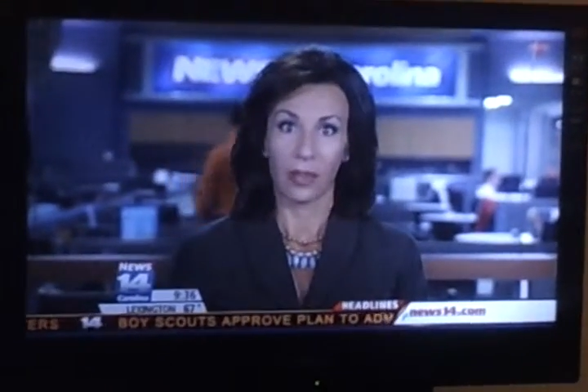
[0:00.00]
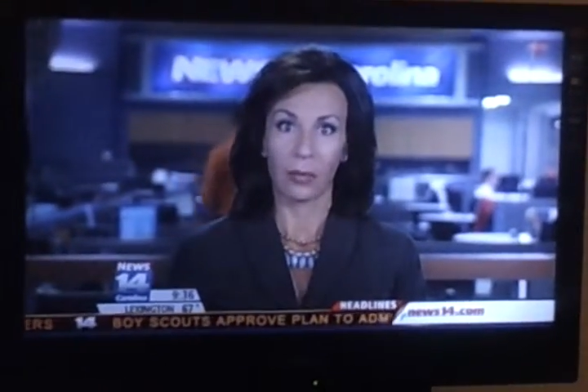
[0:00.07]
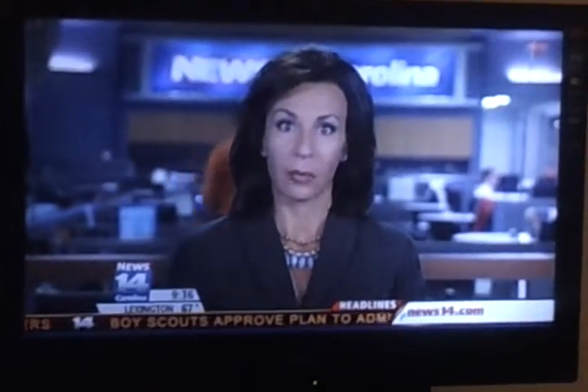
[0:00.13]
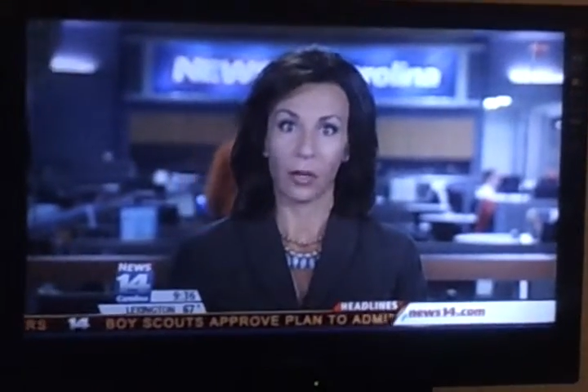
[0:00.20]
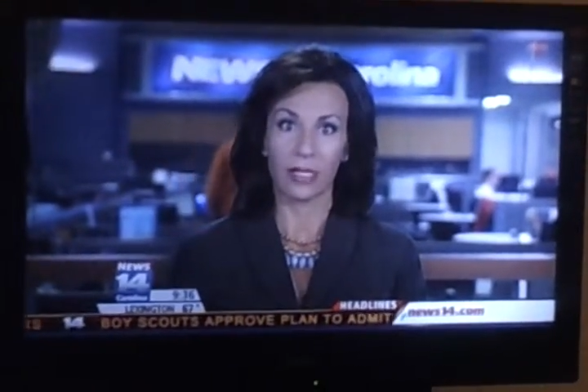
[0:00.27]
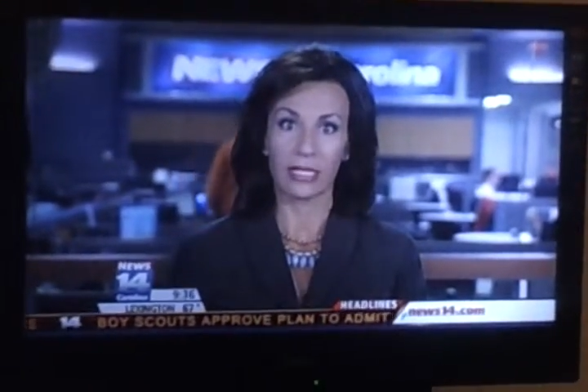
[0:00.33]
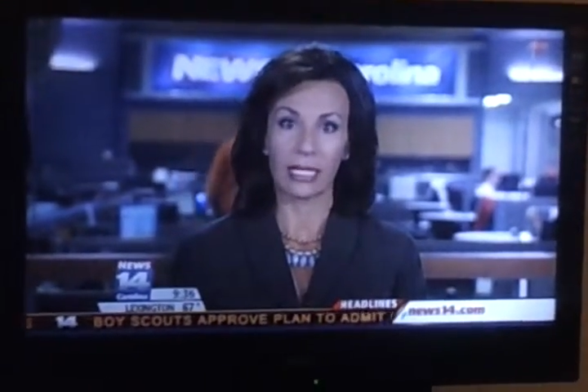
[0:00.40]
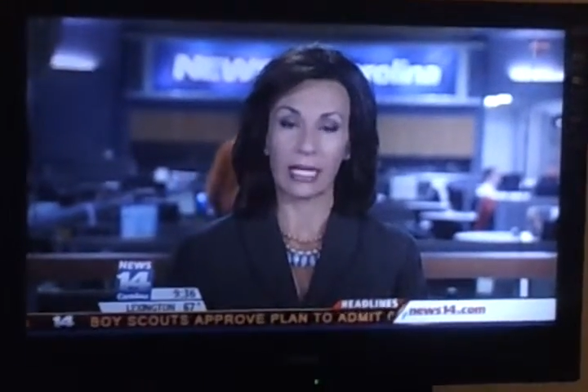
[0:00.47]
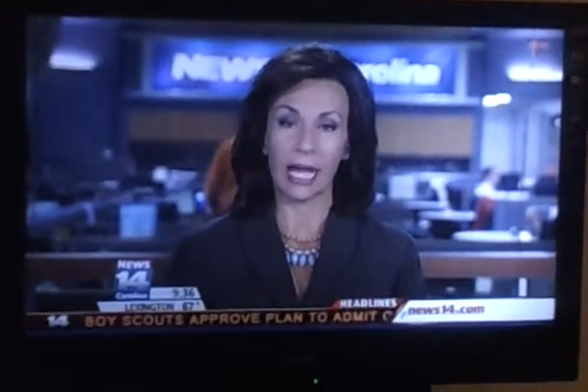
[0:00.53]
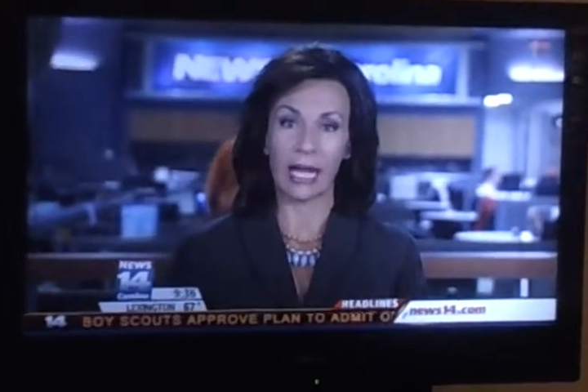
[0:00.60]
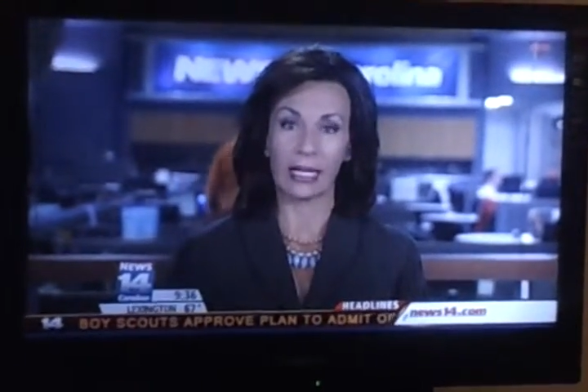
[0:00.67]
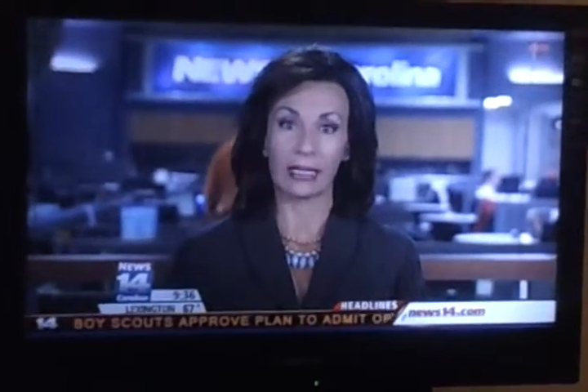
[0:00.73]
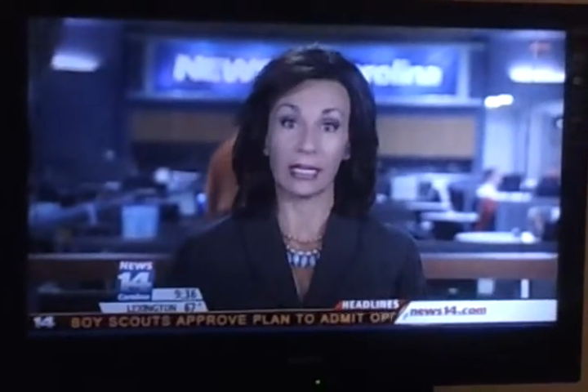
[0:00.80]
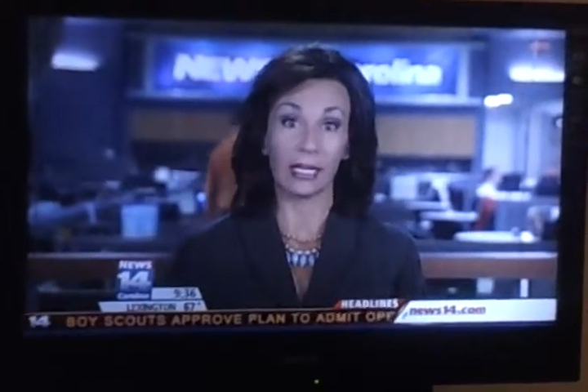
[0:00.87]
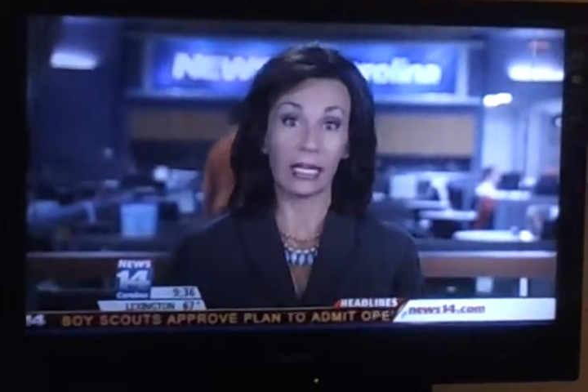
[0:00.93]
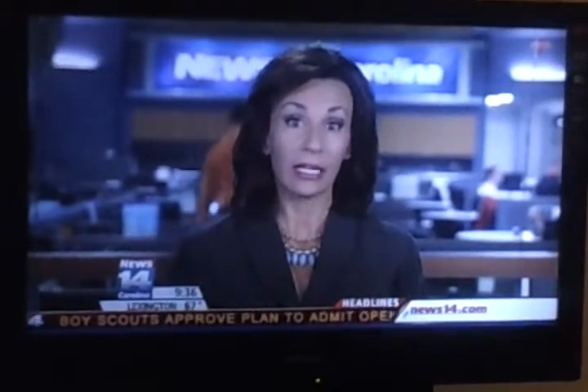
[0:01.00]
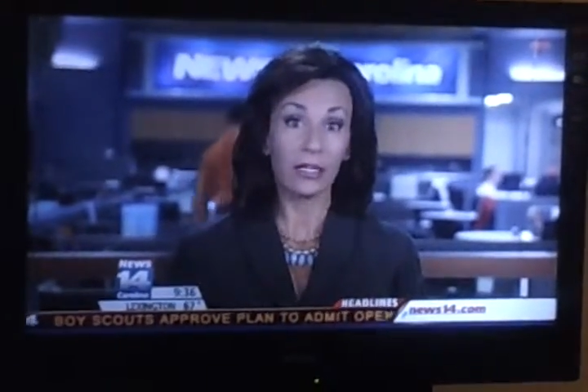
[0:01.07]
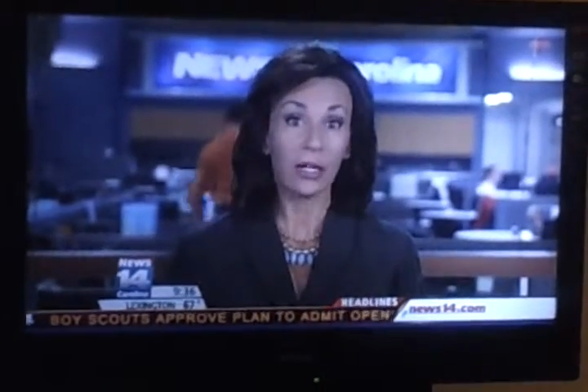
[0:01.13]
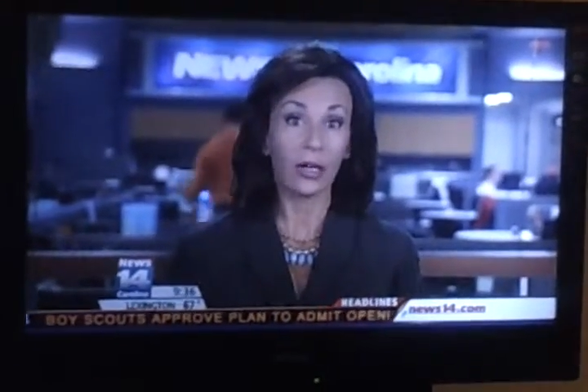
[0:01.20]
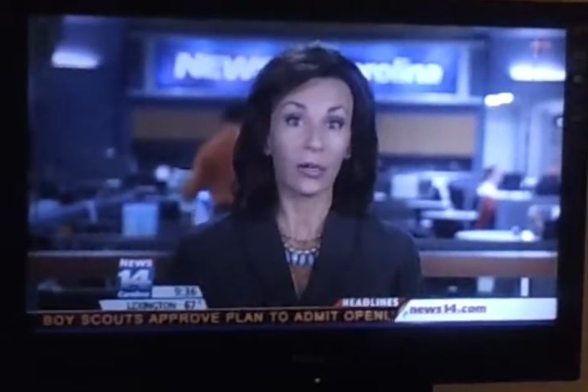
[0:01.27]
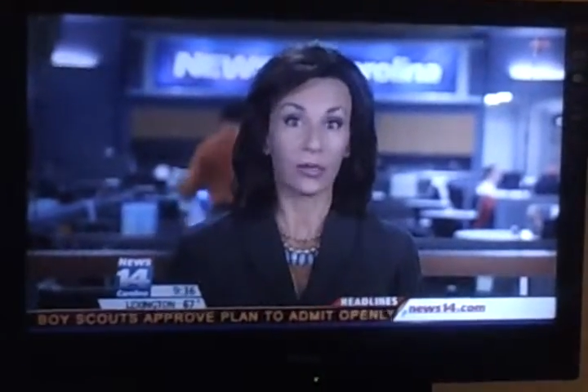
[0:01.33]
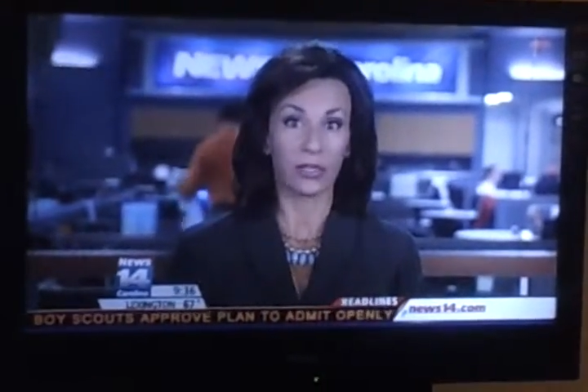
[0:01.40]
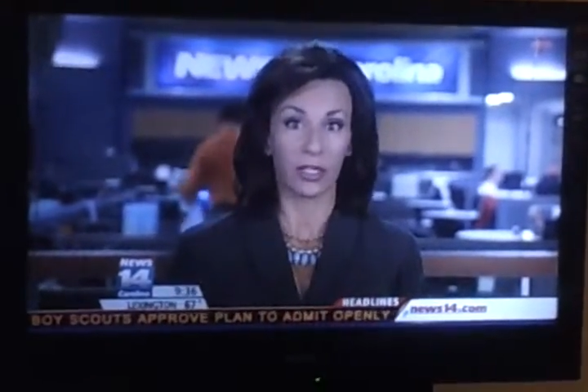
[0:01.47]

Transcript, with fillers: The president added that he knows